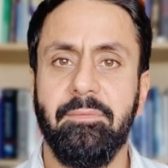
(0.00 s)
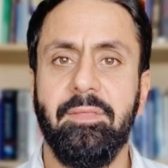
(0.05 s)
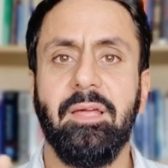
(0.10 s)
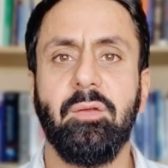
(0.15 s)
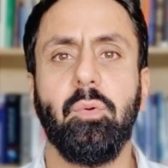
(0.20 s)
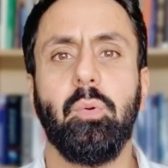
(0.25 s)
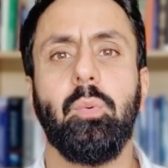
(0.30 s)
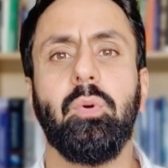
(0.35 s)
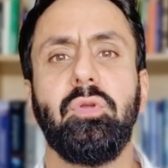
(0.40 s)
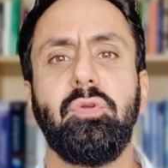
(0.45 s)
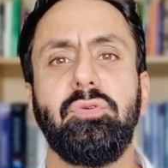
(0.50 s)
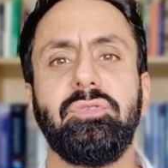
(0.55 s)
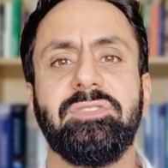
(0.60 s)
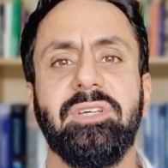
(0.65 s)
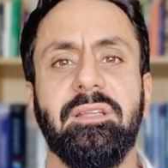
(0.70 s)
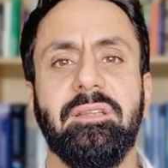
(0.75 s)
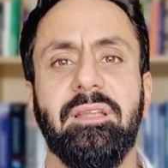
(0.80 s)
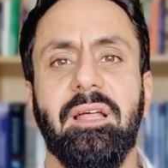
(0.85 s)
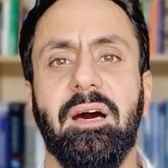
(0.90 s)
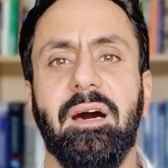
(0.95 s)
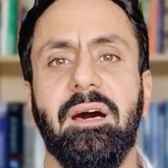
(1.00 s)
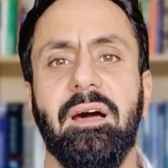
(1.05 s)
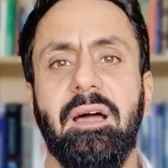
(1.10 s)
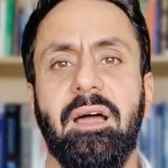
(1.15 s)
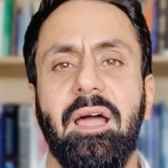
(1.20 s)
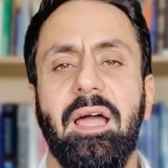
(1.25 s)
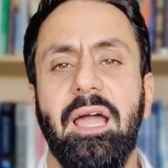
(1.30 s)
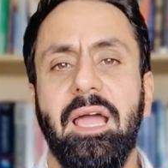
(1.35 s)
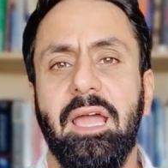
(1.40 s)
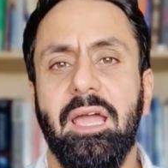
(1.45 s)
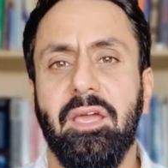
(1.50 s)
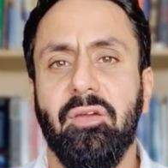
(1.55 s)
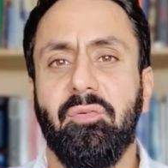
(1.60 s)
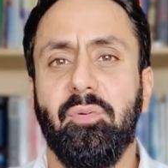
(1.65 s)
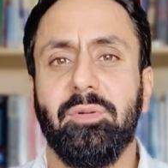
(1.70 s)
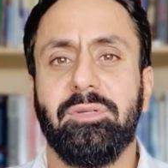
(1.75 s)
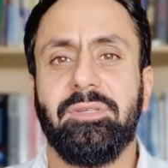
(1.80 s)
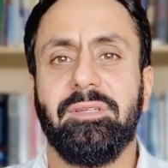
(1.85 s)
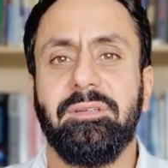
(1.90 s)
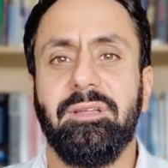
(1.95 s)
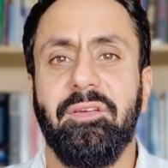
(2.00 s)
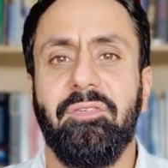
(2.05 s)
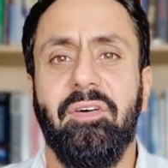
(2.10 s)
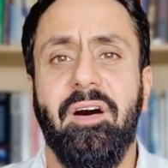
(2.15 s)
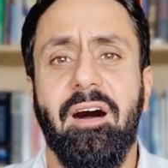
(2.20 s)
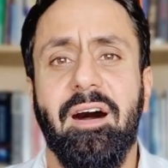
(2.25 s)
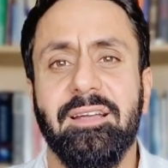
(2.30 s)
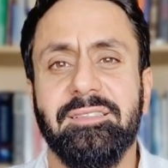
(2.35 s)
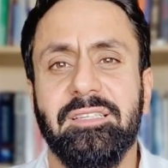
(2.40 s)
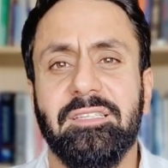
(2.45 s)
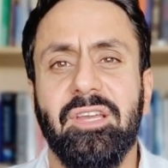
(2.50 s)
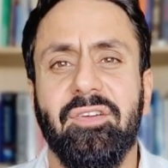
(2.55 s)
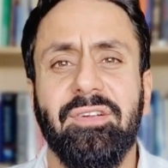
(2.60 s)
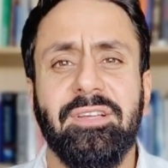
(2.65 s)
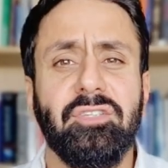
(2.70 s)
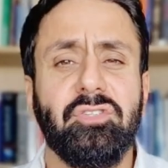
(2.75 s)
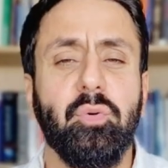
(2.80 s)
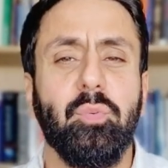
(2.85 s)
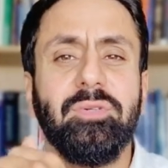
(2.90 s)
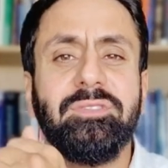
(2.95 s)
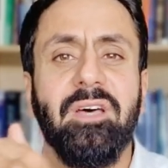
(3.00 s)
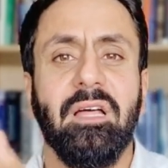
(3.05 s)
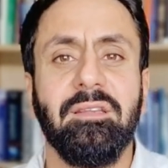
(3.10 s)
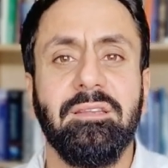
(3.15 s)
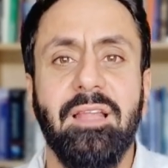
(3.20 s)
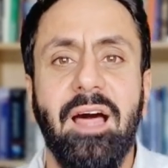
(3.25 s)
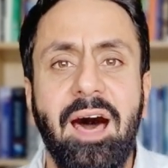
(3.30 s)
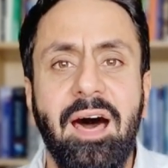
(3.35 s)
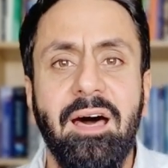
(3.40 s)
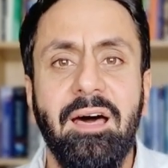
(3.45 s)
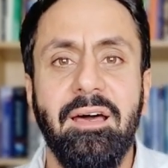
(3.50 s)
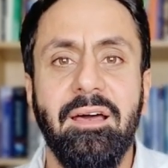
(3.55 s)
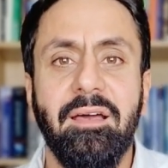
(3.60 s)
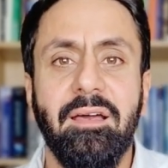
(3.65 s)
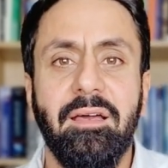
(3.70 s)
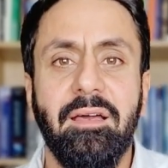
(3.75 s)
then we will lose Allah. If we, if our hearts are directed towards Allah,